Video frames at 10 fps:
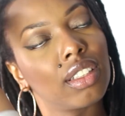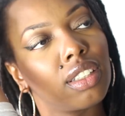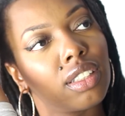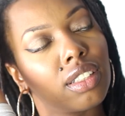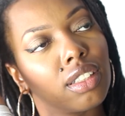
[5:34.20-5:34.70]

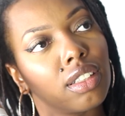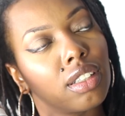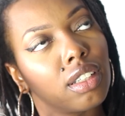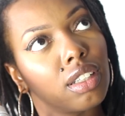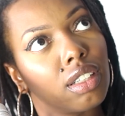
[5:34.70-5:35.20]

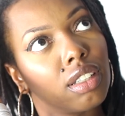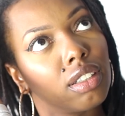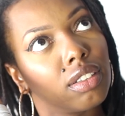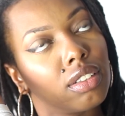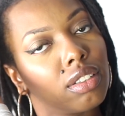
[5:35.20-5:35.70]

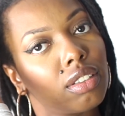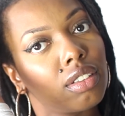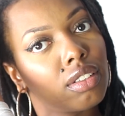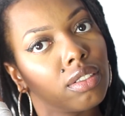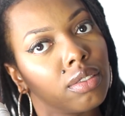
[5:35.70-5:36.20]

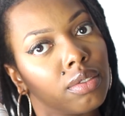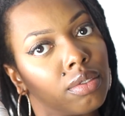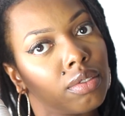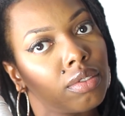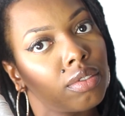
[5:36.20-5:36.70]

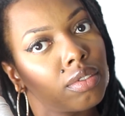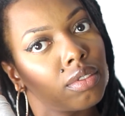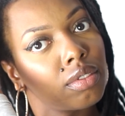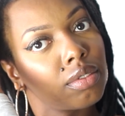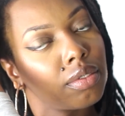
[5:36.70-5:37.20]

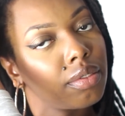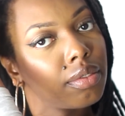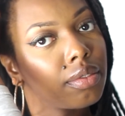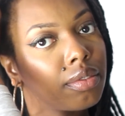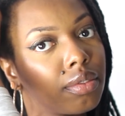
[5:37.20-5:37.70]

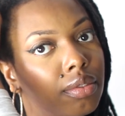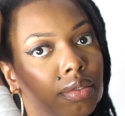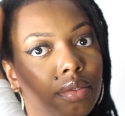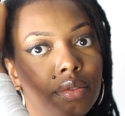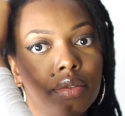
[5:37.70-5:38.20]

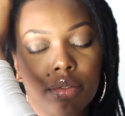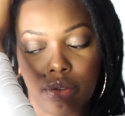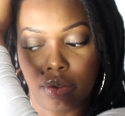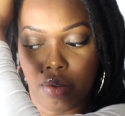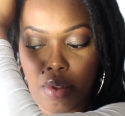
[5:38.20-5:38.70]

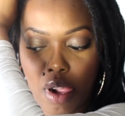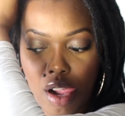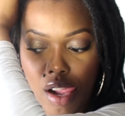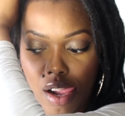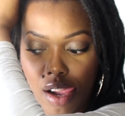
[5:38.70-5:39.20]

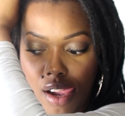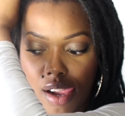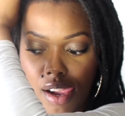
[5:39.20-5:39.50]
Nobody speaks.